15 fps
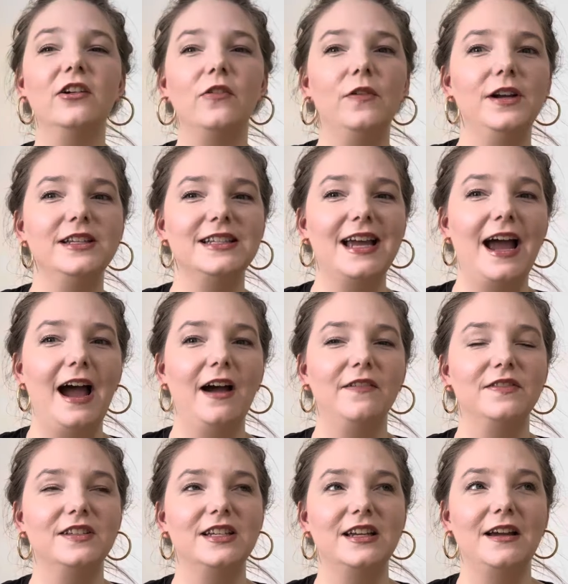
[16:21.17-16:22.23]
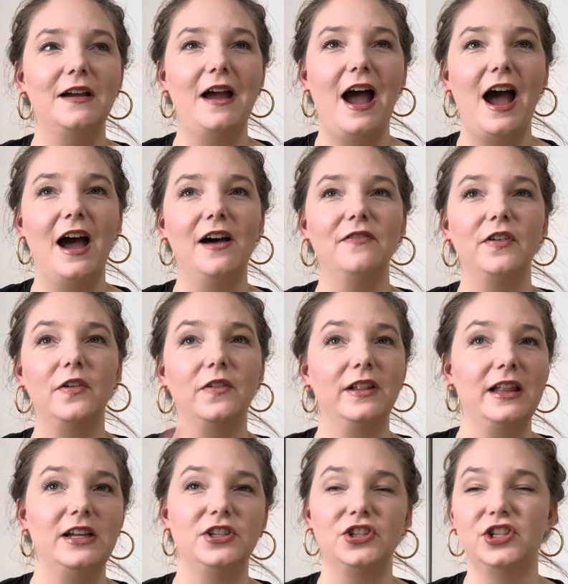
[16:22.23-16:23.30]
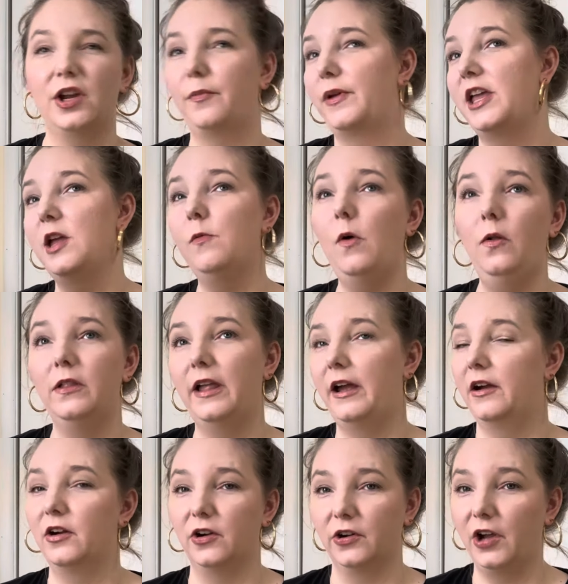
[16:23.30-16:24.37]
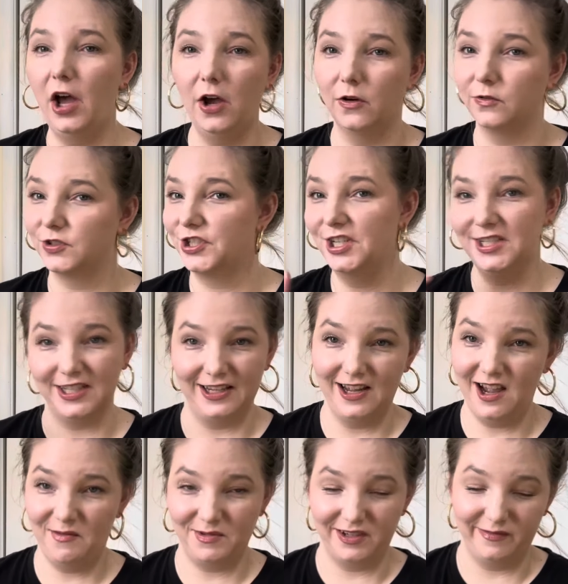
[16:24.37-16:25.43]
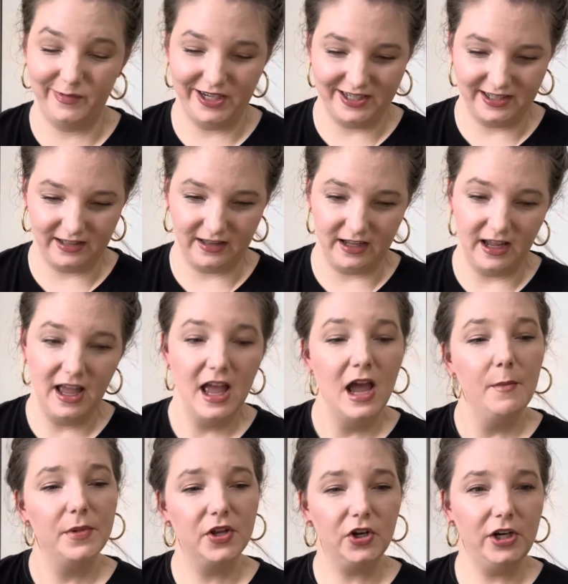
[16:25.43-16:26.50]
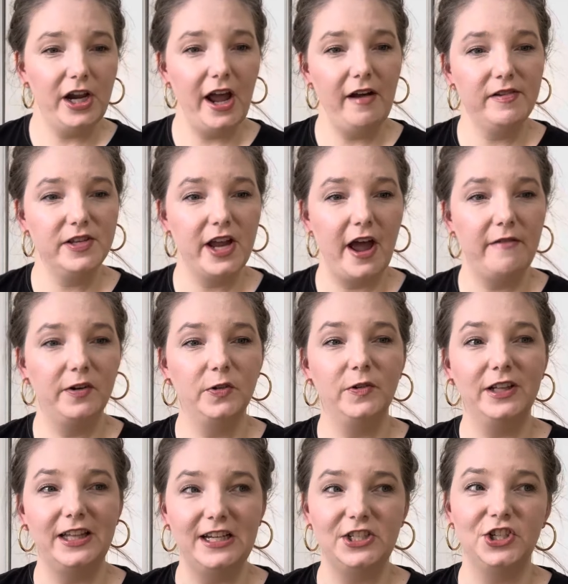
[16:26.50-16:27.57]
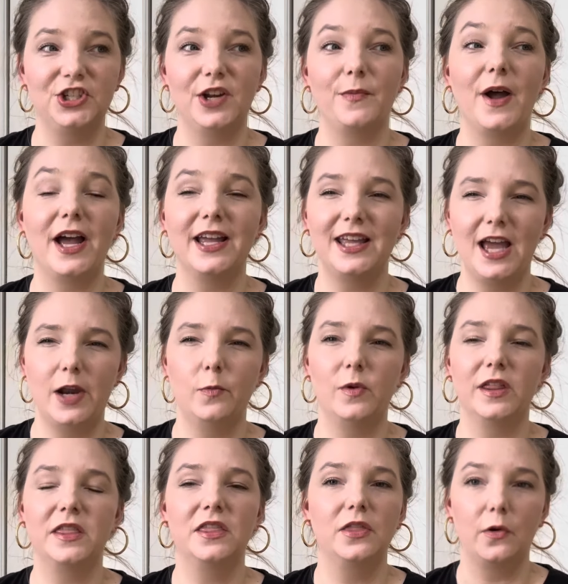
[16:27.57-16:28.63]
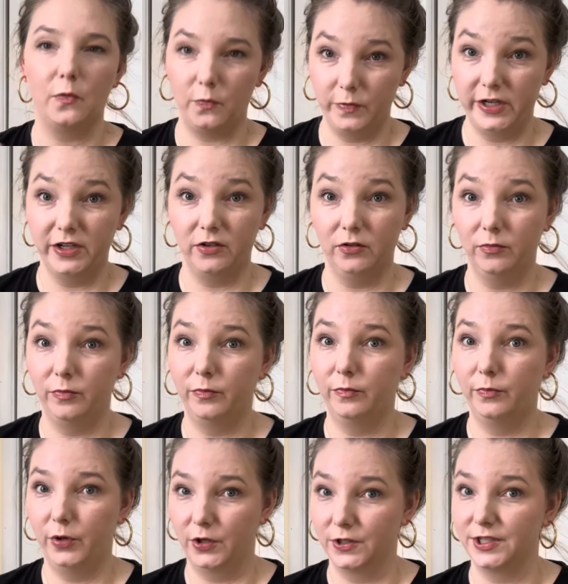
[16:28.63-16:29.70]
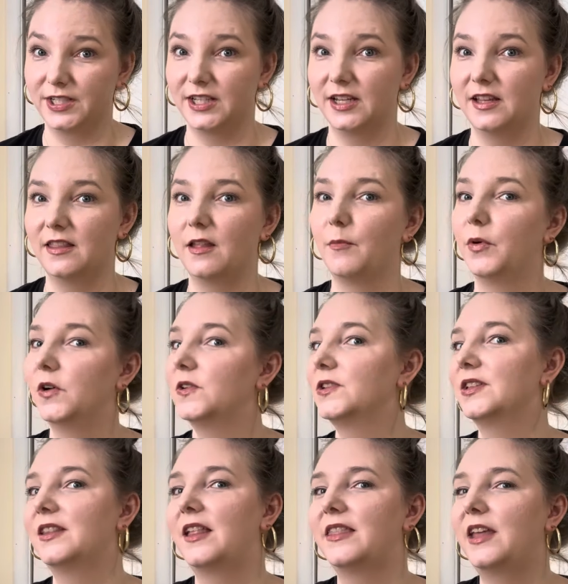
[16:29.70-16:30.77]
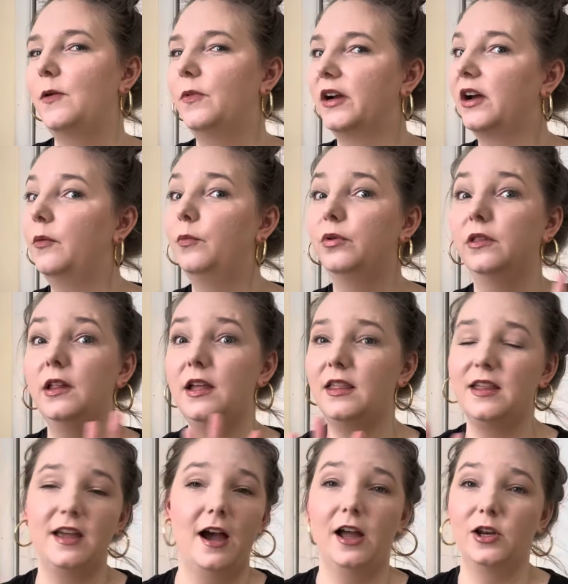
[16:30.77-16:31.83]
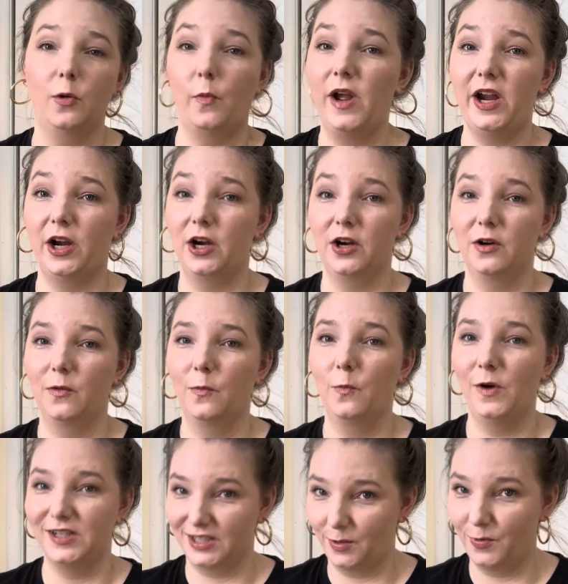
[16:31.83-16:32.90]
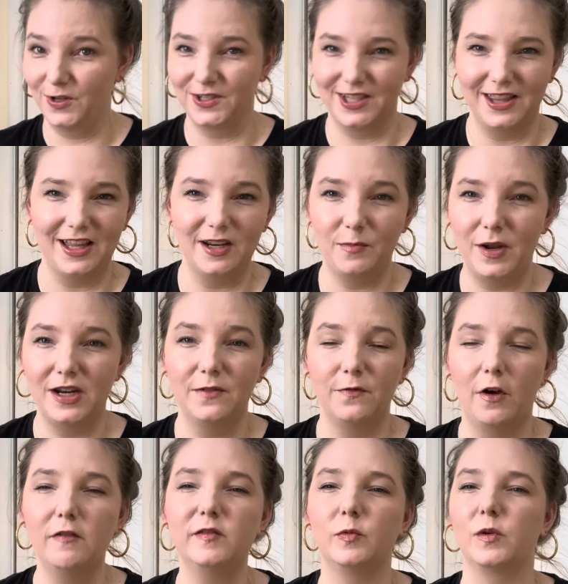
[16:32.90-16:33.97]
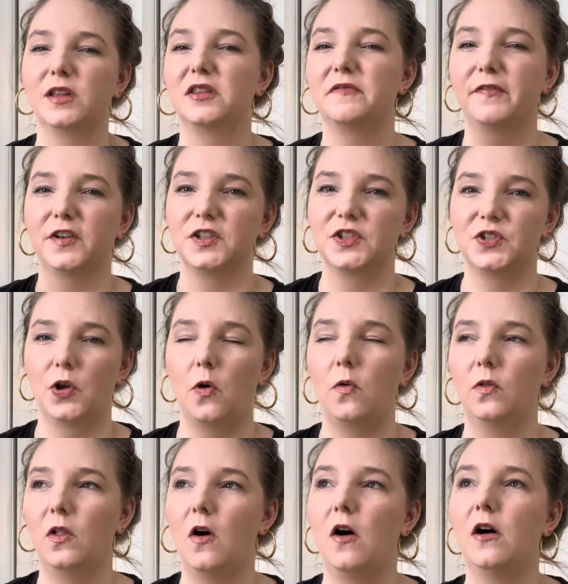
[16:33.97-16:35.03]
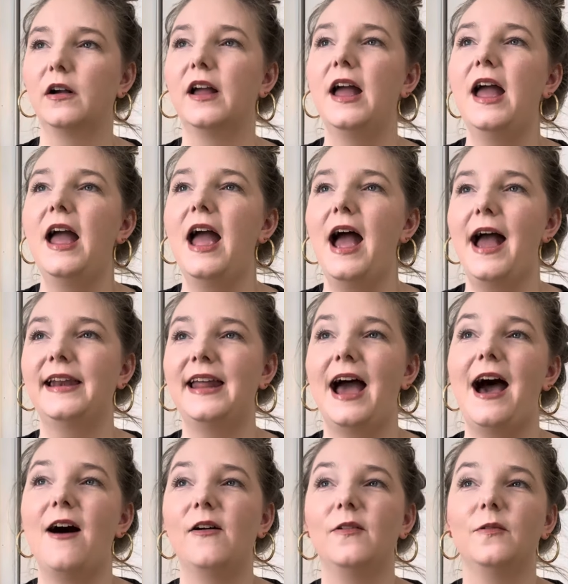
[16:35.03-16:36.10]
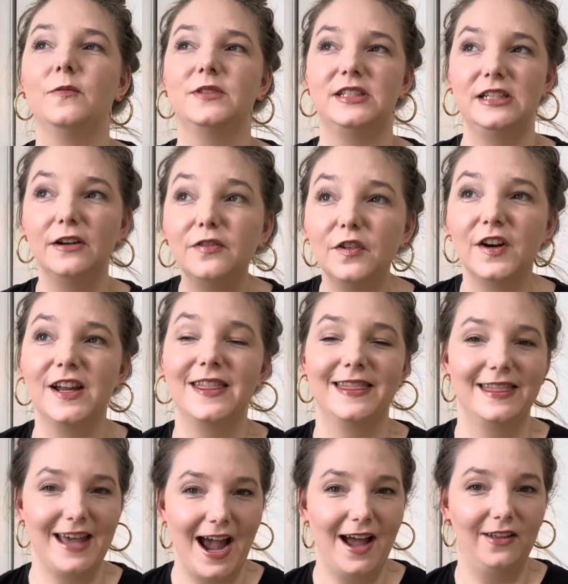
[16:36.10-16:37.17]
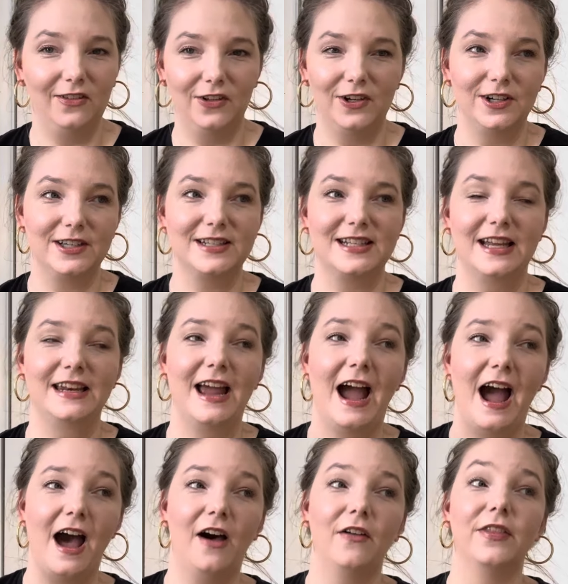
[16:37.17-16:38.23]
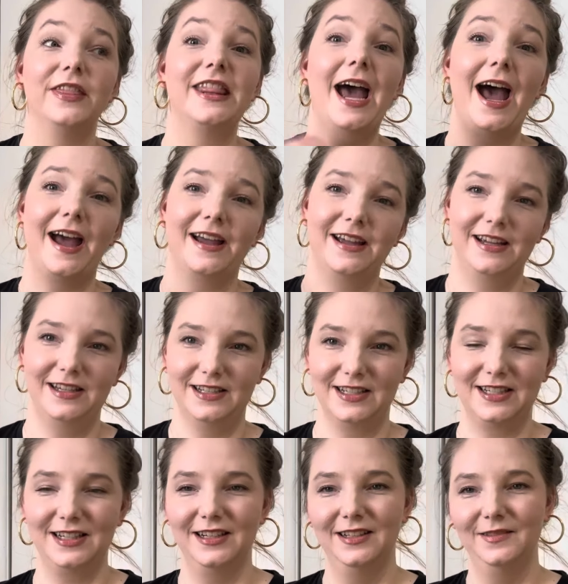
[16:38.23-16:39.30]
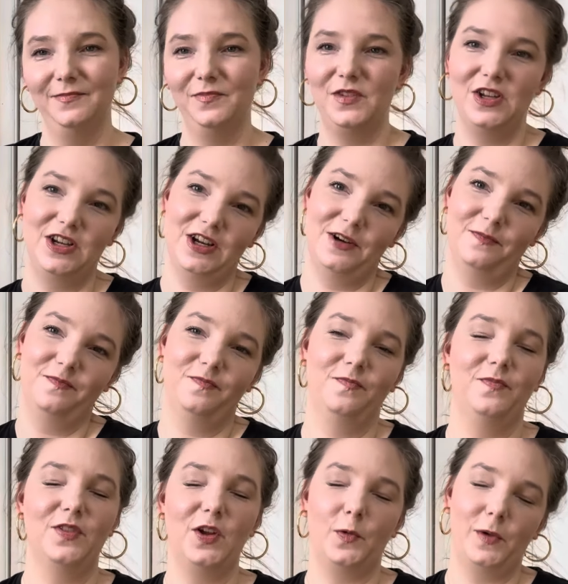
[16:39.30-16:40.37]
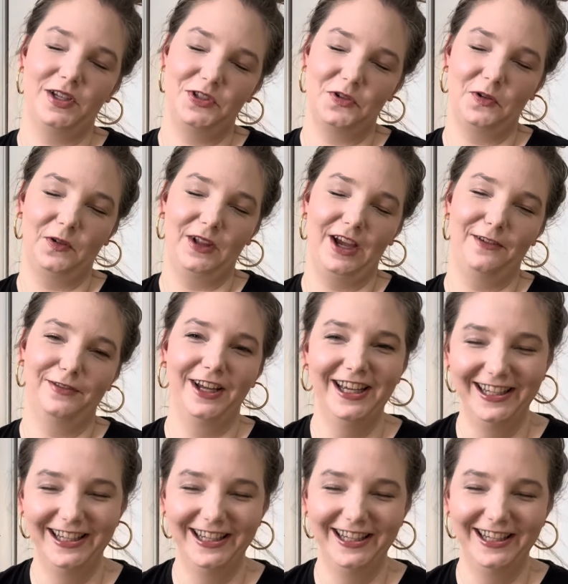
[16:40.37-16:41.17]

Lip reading: going to have a relationship. He won't let her go. She's a captive, basically. They're going to have a relationship again with the real person. The person that they were completely unaware was the person they'd been involved with for so long. And how different that looks and how that is, you know, their one true love.